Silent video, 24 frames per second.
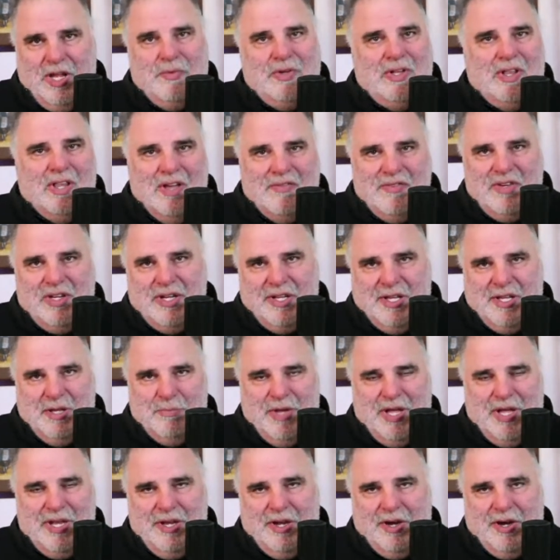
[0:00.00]
We'd love you to
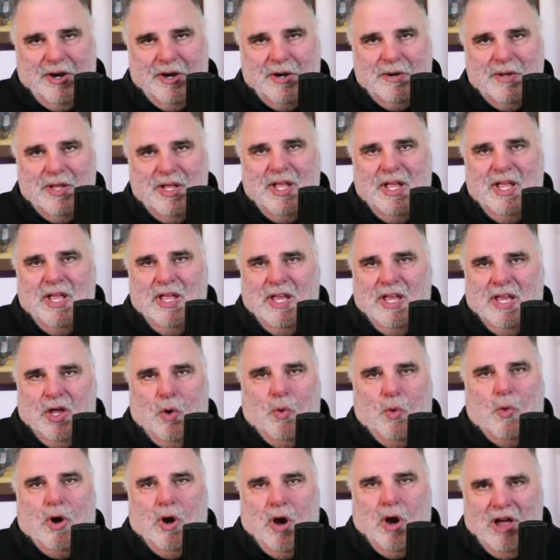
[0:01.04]
commit here.
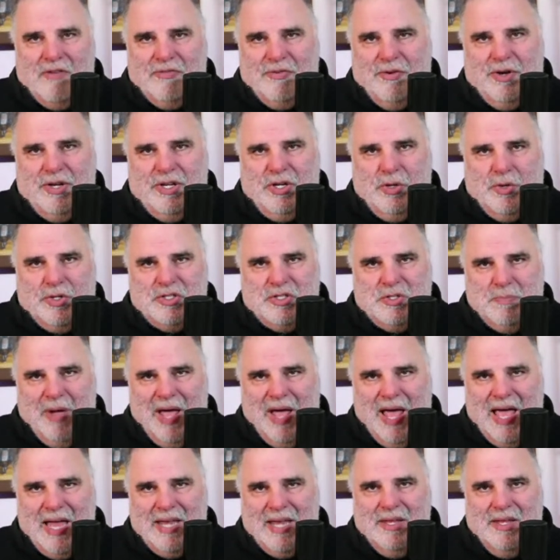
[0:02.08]
We're offering you a
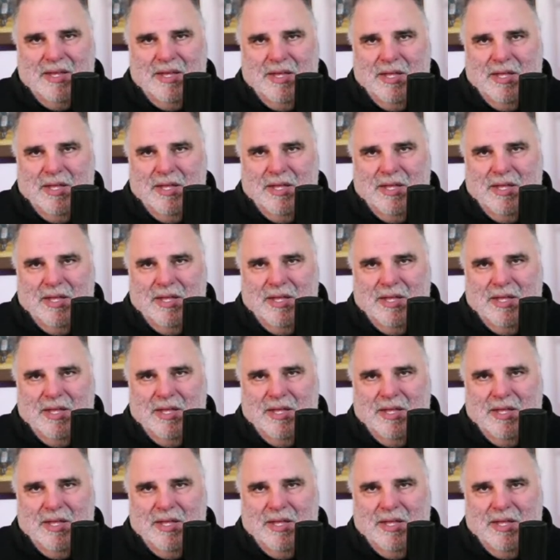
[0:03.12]
spot.